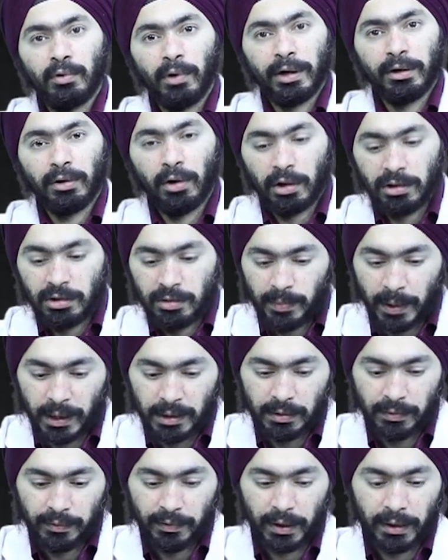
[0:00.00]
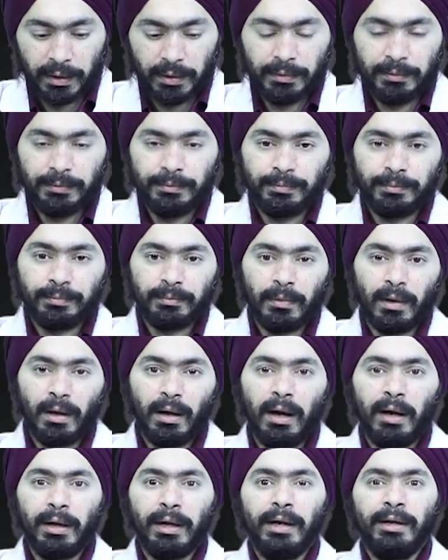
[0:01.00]
be quite non-specific.
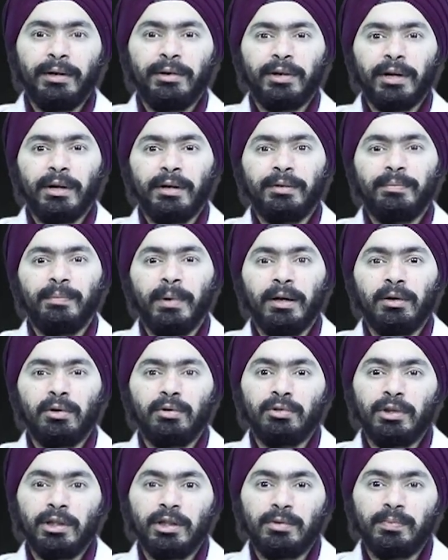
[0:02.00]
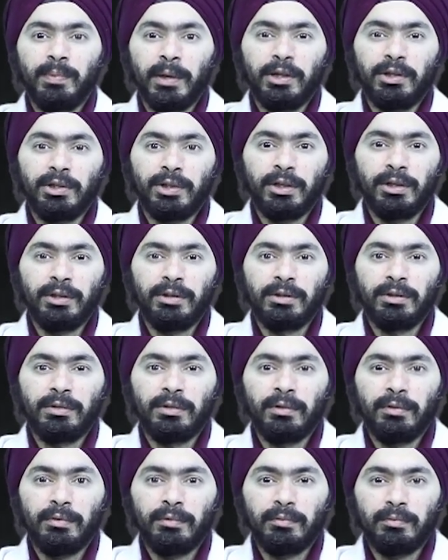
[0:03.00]
Again, treatment to these patients,
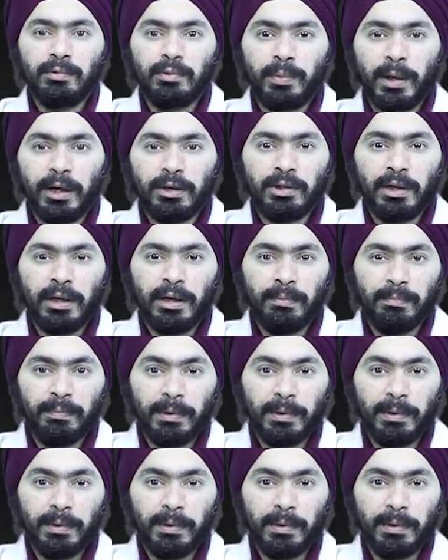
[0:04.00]
especially